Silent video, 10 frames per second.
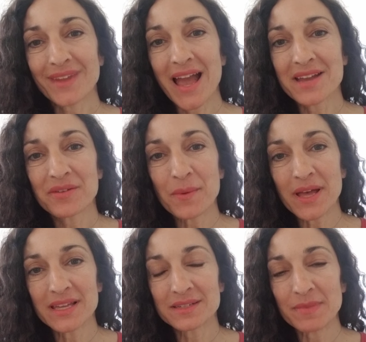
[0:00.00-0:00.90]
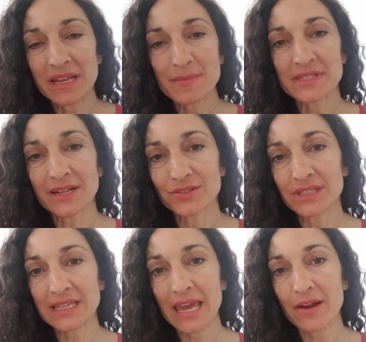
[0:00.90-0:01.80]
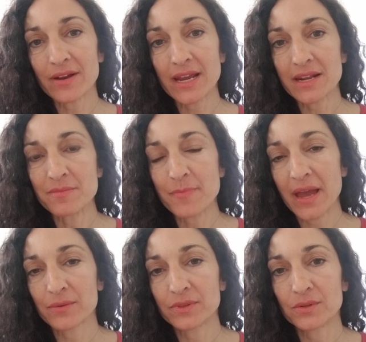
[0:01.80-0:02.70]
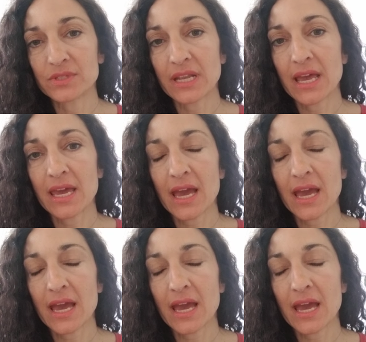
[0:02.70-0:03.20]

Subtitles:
Hi everyone, my name is Dr. Lynn Carey and I'm back with you today.